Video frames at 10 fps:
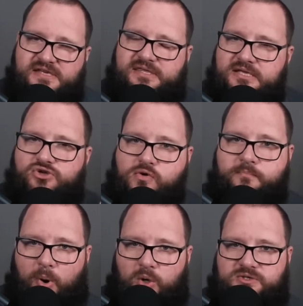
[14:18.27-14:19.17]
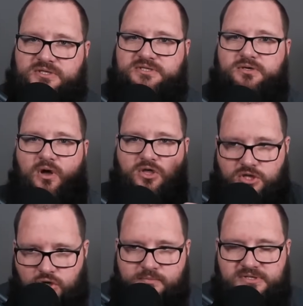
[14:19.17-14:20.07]
These things are important.
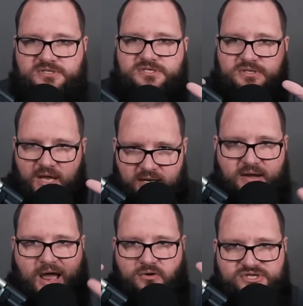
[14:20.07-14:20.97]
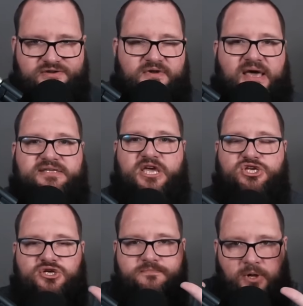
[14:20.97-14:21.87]
Humans in our
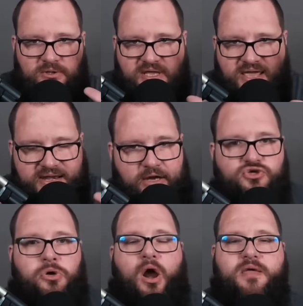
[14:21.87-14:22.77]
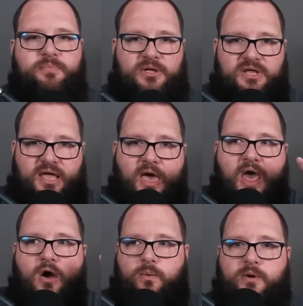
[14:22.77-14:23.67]
civilization building, in our tribe building,
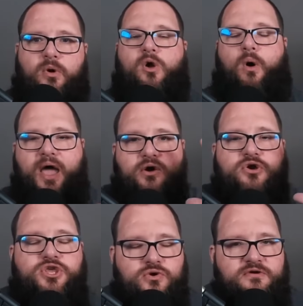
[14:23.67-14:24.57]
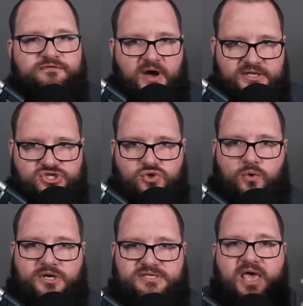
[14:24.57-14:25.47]
we require unified
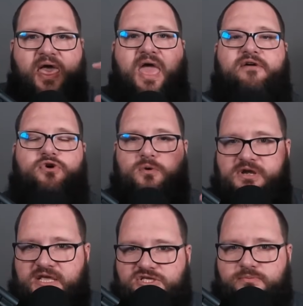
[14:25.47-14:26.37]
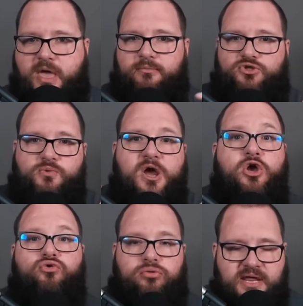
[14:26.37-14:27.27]
stories. Everyone needs to be able to
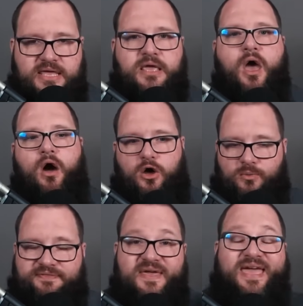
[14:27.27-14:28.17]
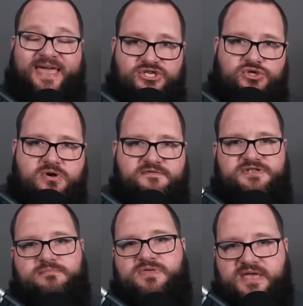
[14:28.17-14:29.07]
agree on what the history of
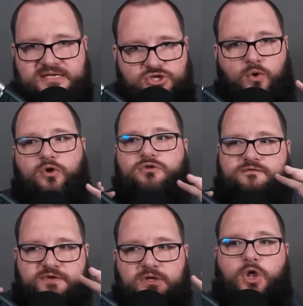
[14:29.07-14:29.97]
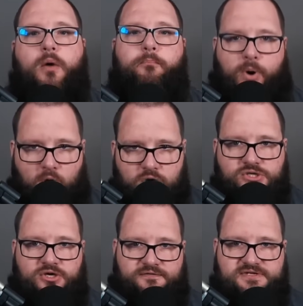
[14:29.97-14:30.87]
something is in order to feel a
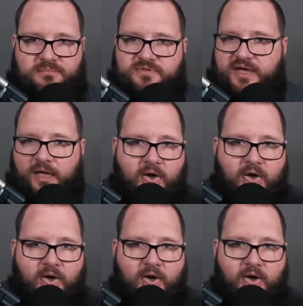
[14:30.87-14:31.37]
part of something.